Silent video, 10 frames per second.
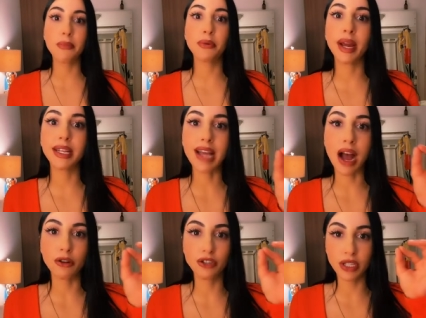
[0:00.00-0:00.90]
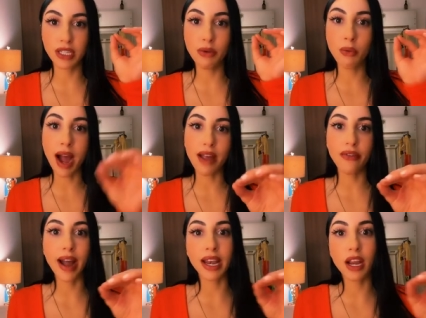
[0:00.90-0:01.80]
would write down, just need
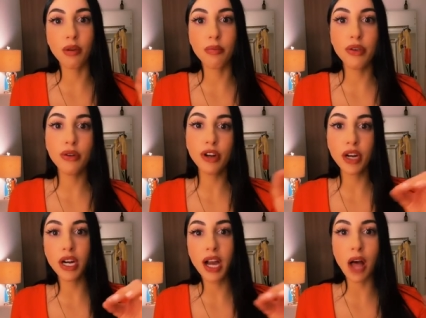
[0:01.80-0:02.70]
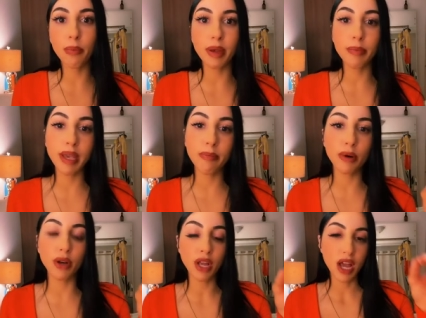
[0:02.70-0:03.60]
Wi-Fi and a computer, helping
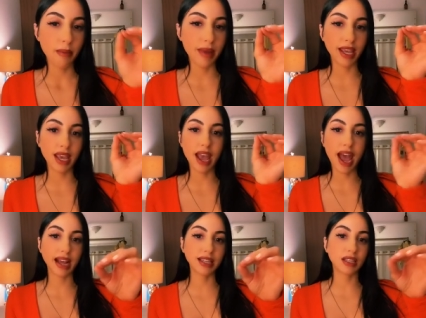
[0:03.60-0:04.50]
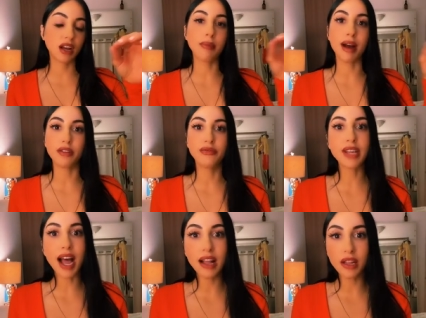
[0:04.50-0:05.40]
people, making X amount of
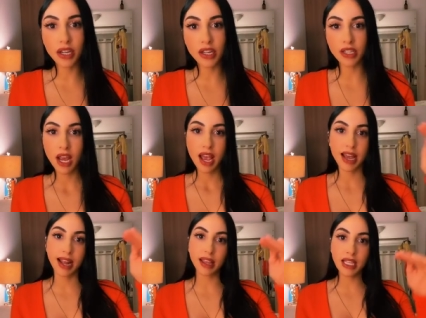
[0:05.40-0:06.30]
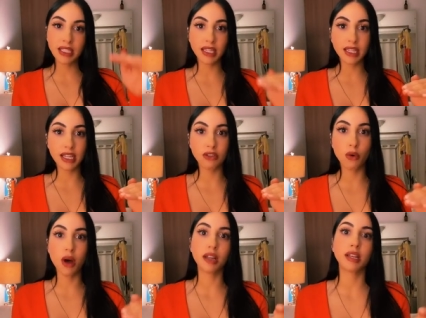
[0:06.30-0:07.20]
dollars. And I listed these
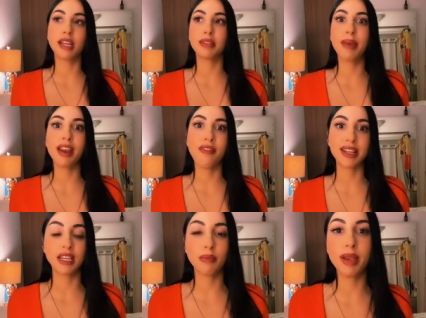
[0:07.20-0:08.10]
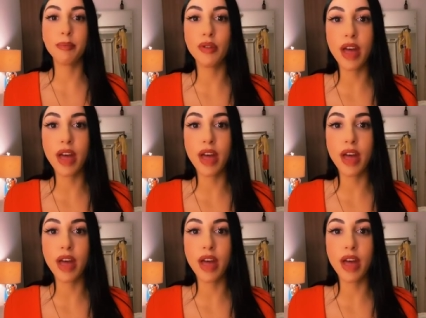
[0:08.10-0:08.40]
qualities, manifesting people